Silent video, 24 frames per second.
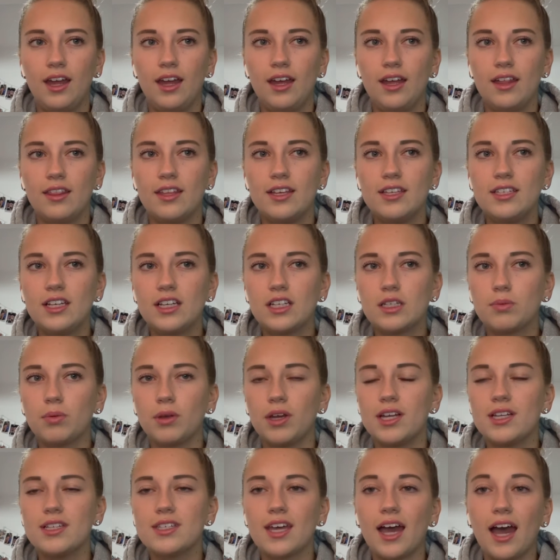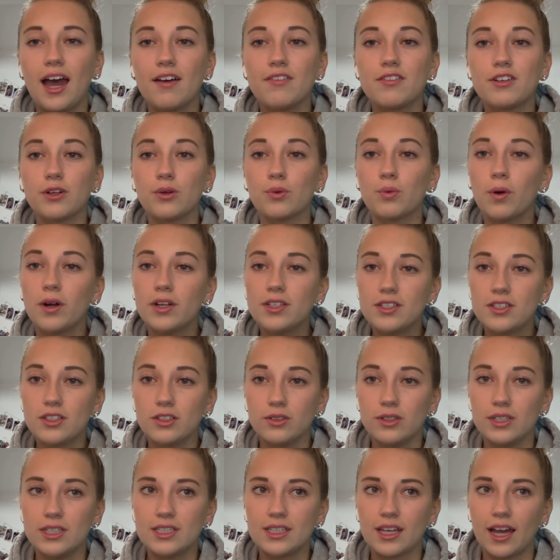This explains that after one
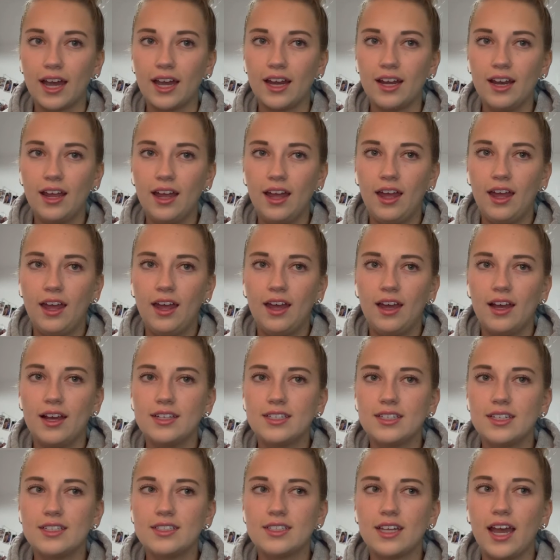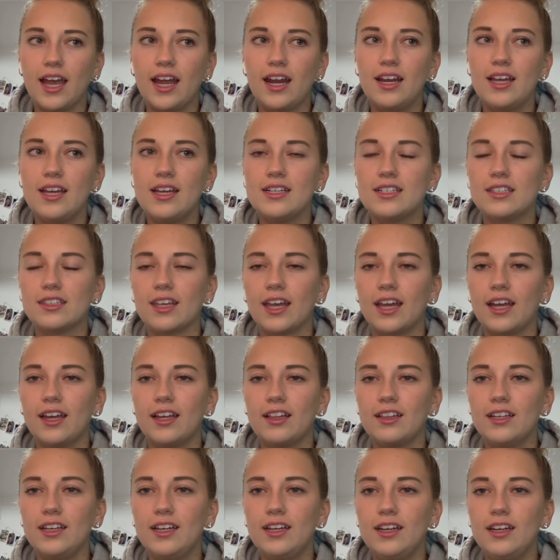suicide, a society is
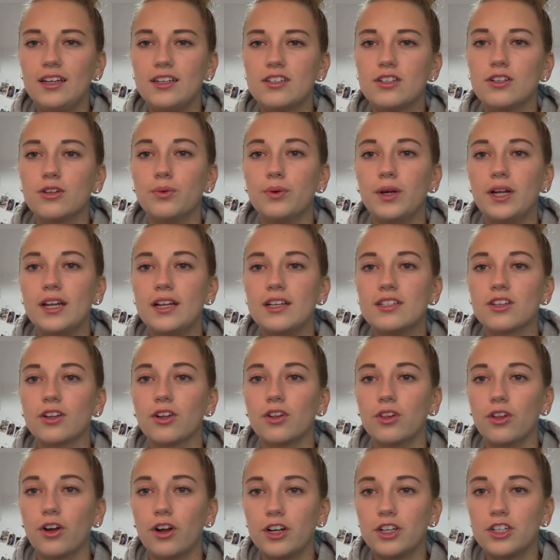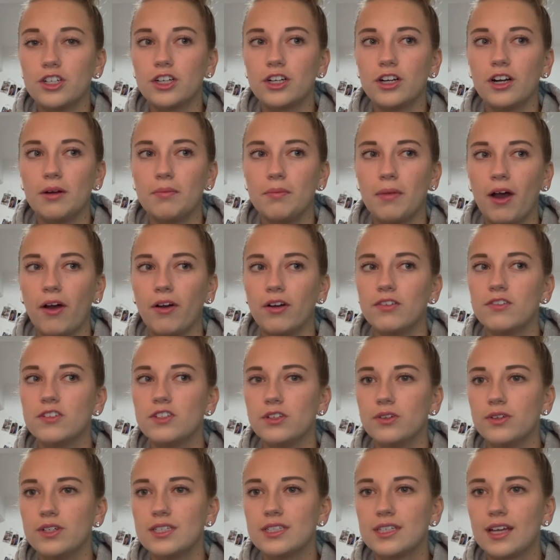likely to witness a larger amount of
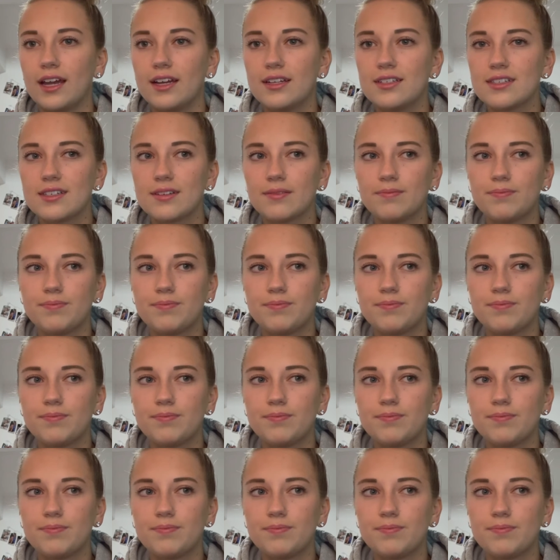suicides.